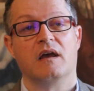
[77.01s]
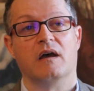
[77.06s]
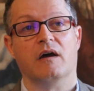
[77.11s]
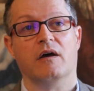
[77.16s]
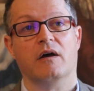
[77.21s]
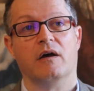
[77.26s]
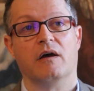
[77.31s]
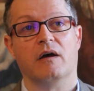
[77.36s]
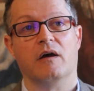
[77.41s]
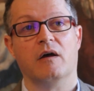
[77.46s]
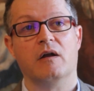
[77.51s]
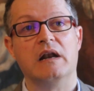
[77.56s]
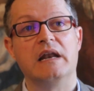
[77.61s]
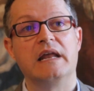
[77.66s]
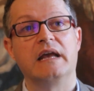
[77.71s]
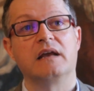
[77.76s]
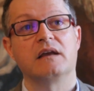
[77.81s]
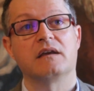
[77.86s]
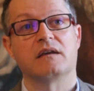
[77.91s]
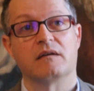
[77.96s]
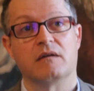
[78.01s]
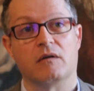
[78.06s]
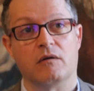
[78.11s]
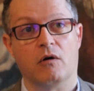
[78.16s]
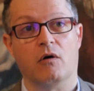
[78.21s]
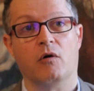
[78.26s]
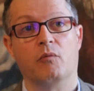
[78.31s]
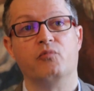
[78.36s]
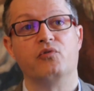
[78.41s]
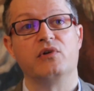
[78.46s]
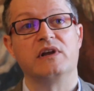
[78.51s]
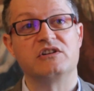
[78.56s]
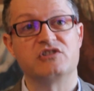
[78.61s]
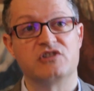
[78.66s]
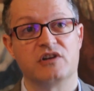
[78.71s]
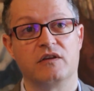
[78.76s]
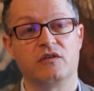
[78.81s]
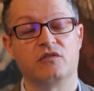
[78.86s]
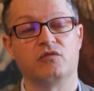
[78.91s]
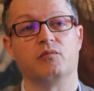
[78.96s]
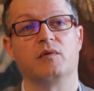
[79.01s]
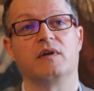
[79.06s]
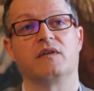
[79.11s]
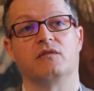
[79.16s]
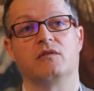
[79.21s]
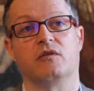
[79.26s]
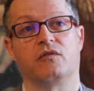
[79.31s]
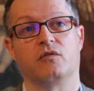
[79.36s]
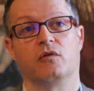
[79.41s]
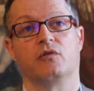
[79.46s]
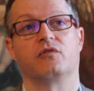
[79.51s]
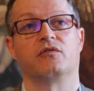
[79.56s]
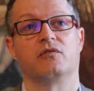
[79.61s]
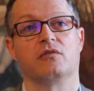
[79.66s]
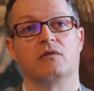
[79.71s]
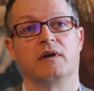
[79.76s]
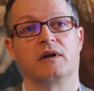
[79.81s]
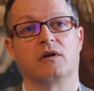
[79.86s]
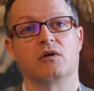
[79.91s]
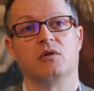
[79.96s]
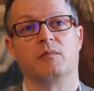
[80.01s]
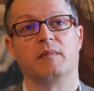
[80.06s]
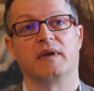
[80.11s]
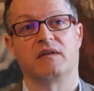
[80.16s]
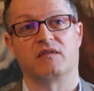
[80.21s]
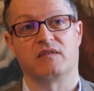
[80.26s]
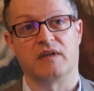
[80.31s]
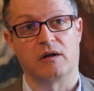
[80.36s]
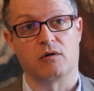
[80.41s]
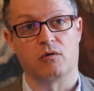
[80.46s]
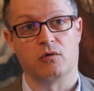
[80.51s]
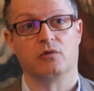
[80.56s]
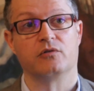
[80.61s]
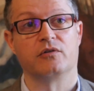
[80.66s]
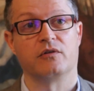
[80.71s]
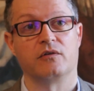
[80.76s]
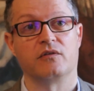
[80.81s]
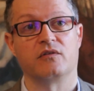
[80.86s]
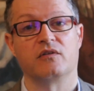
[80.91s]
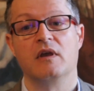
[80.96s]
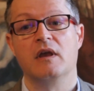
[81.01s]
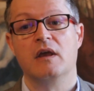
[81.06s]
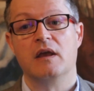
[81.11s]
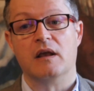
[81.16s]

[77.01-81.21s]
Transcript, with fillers: a link or bridges with the socio-economic stakeholders